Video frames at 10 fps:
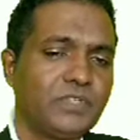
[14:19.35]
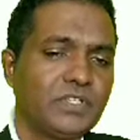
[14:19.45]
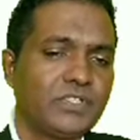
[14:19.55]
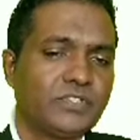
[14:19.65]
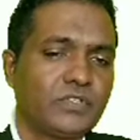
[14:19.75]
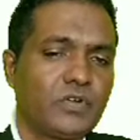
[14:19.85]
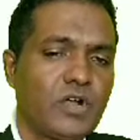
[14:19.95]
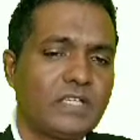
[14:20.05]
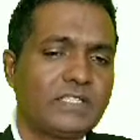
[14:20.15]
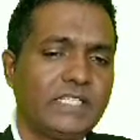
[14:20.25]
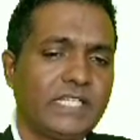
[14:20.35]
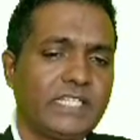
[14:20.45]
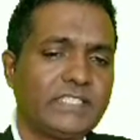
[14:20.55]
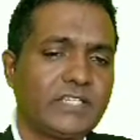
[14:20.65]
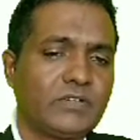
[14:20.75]
So cos theta is
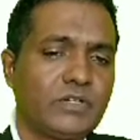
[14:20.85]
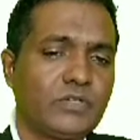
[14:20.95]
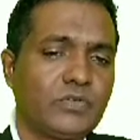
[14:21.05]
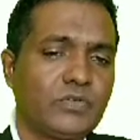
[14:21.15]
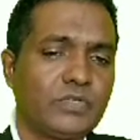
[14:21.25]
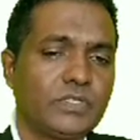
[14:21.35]
equal to,